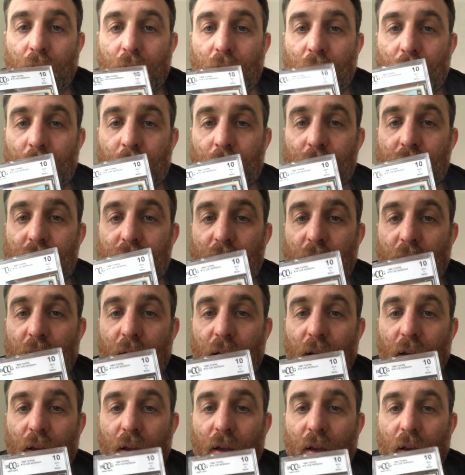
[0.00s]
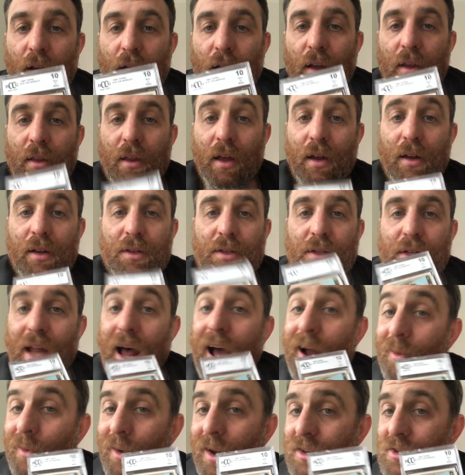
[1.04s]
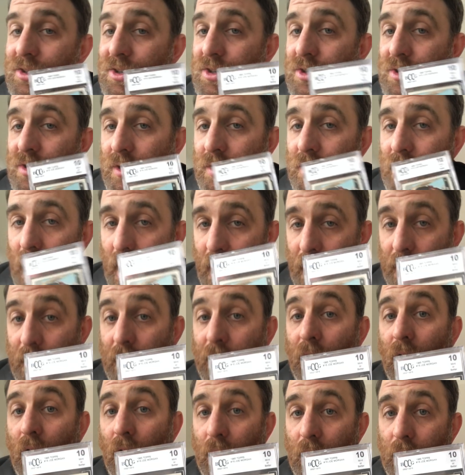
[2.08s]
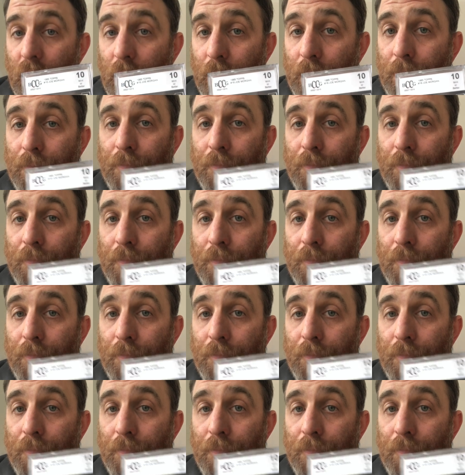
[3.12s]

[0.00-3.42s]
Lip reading: you will see that it is not registered to any card.